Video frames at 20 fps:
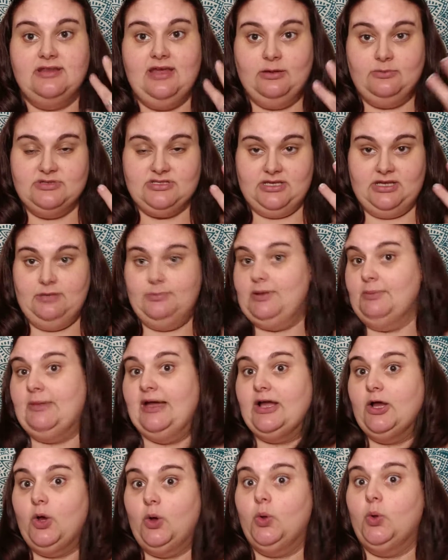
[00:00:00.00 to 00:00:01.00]
and that was going to be
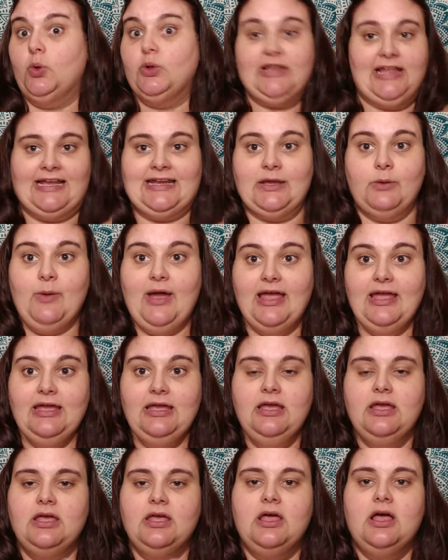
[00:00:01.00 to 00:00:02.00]
my goal
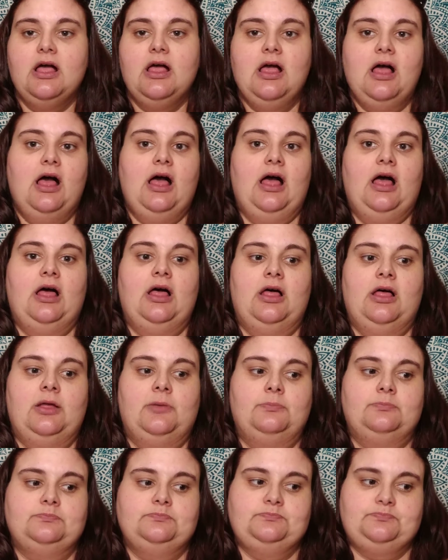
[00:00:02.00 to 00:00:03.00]
anyway.
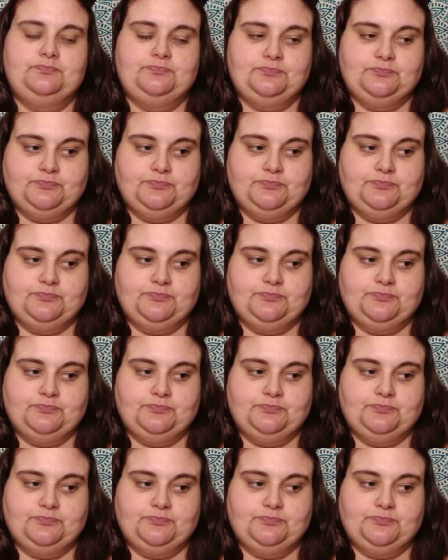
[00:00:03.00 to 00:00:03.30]
So